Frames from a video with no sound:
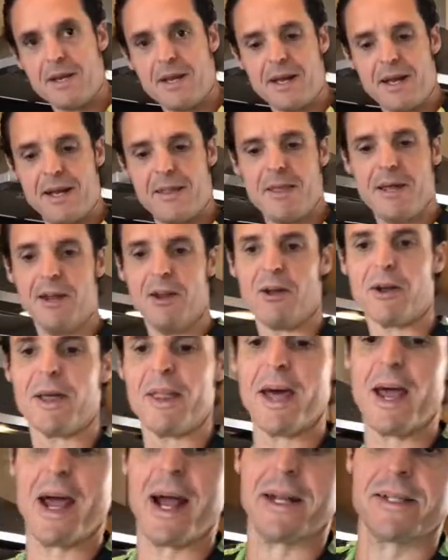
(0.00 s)
And then look at
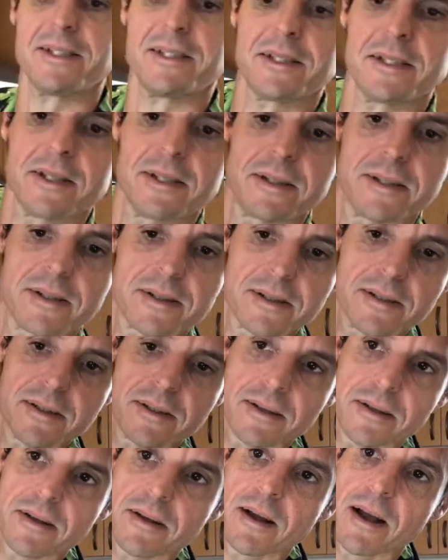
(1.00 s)
that.
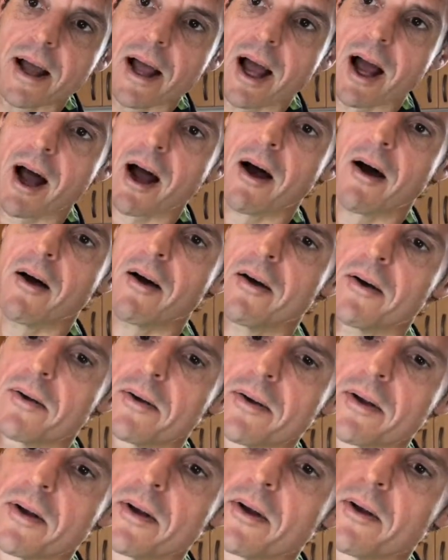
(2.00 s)
How
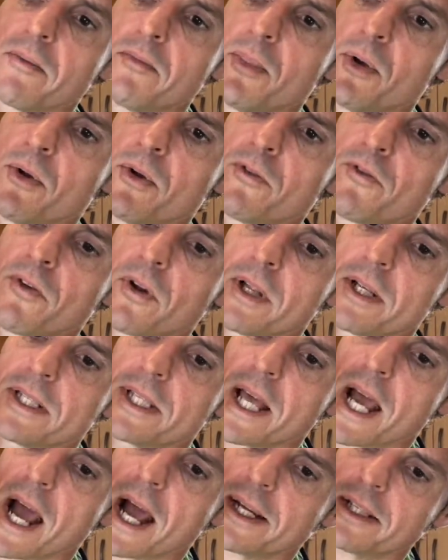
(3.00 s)
beautiful is
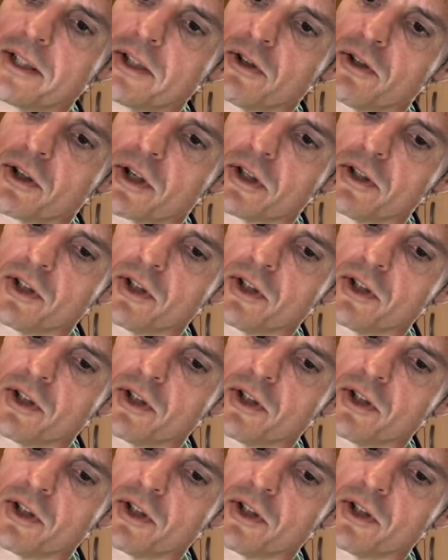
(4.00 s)
that? You can